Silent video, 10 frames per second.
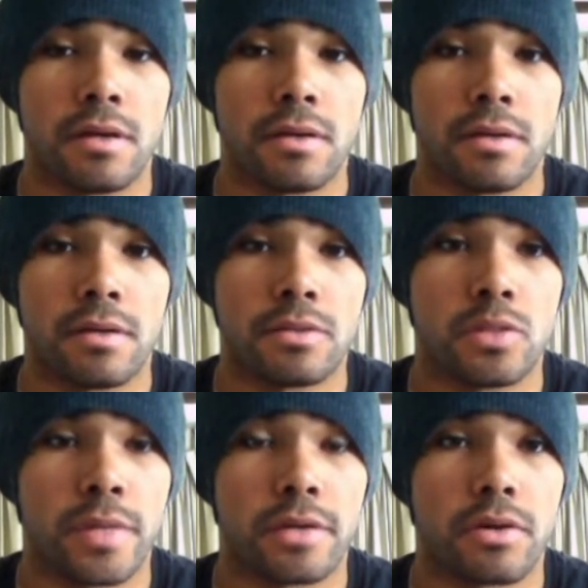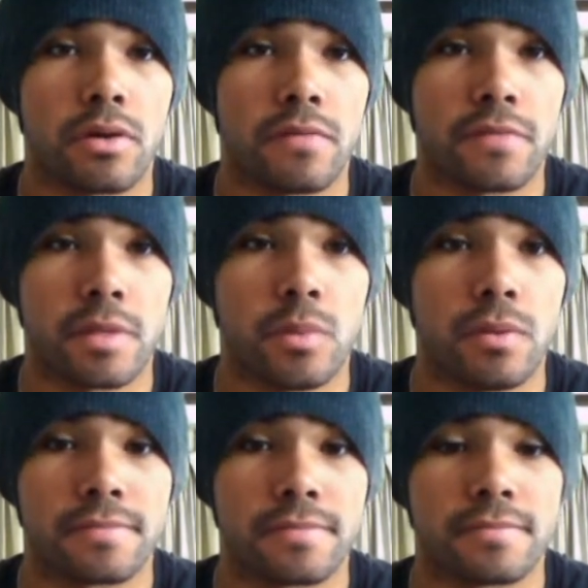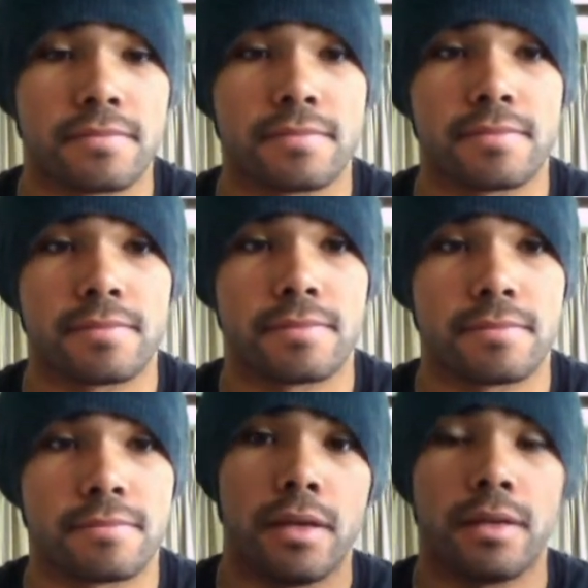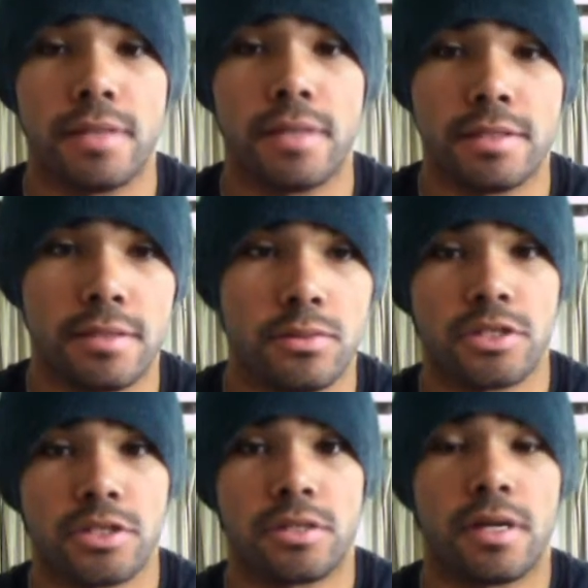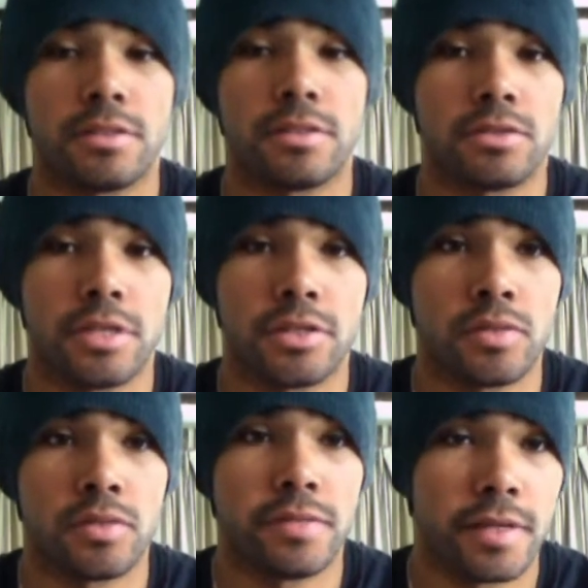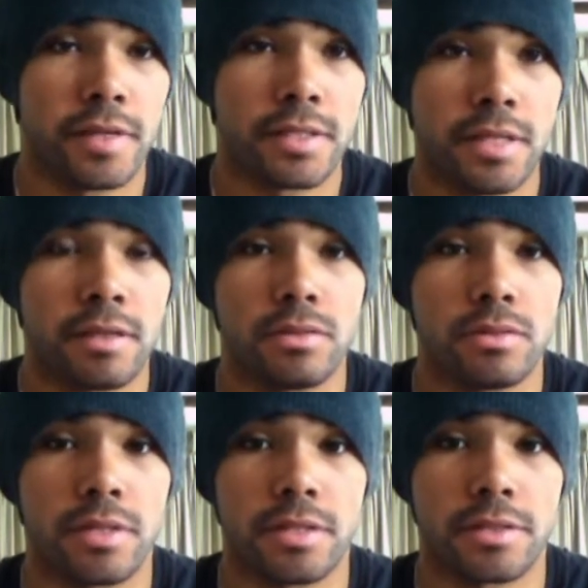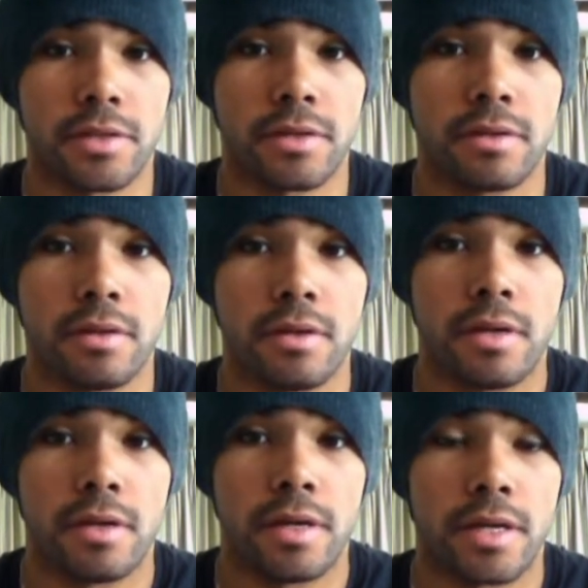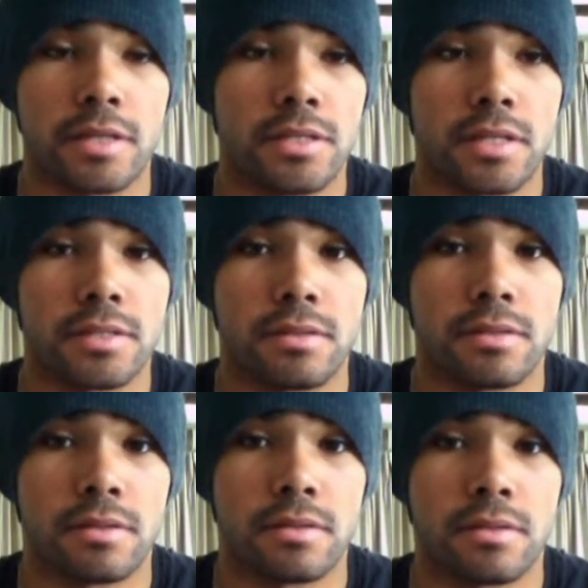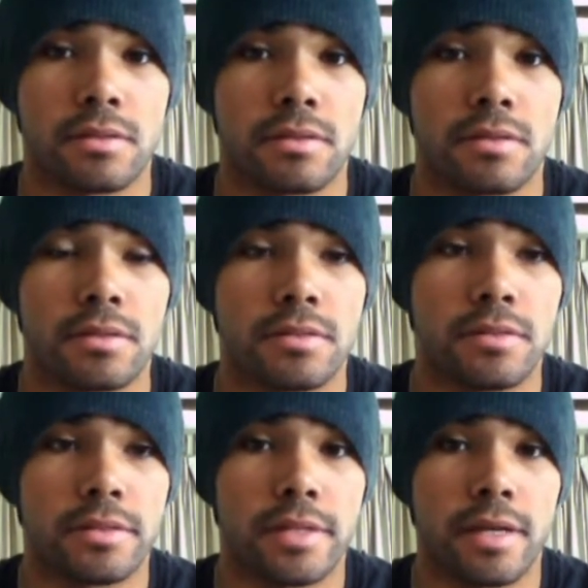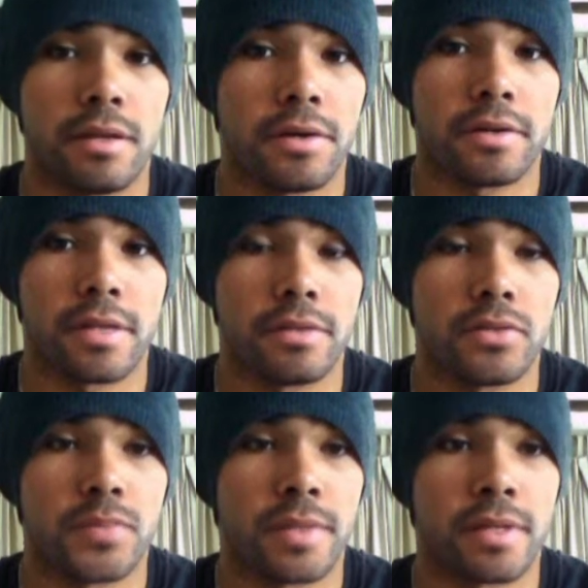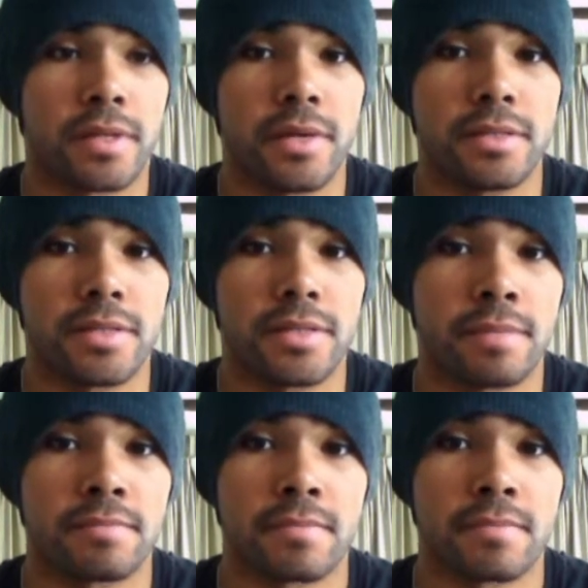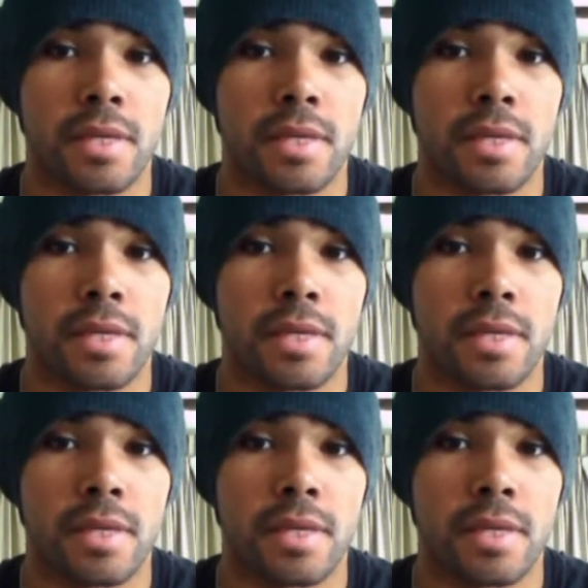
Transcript: uh, to make her comfortable in this situation i suggest you definitely not to kiss her and just uh, tell her that you spent a great time